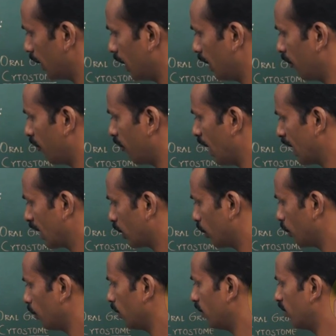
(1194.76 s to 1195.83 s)
a
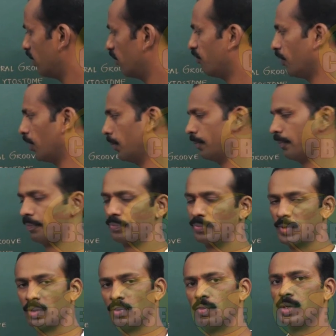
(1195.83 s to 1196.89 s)
vacuole will form.
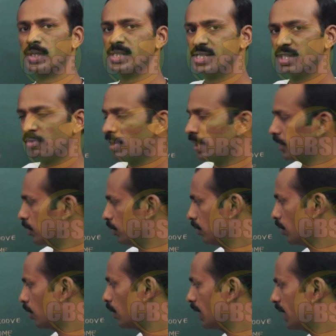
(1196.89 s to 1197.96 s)
What is that
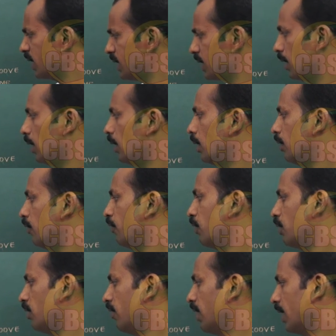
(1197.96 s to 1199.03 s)
vacuole called as?
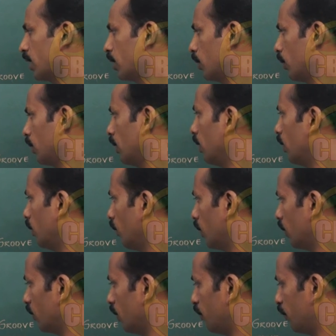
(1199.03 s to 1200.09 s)
Food vacuole.
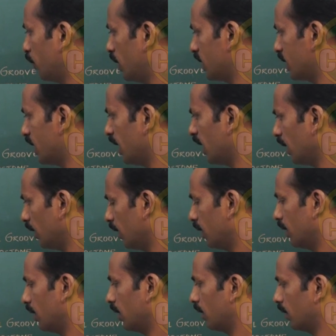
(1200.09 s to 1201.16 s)
Whatever the food is there,
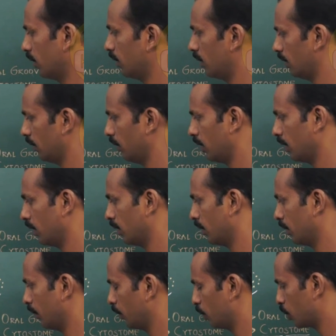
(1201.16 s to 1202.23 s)

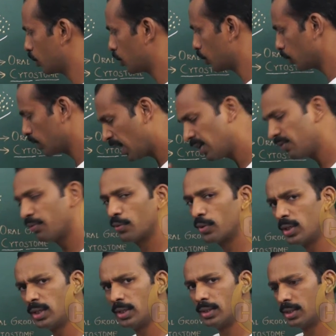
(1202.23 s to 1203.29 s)
to that
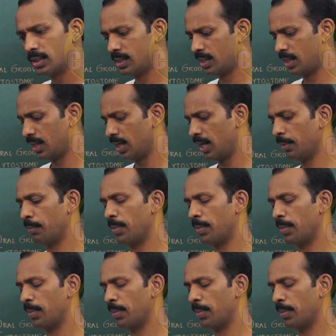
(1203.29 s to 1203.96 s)
food, a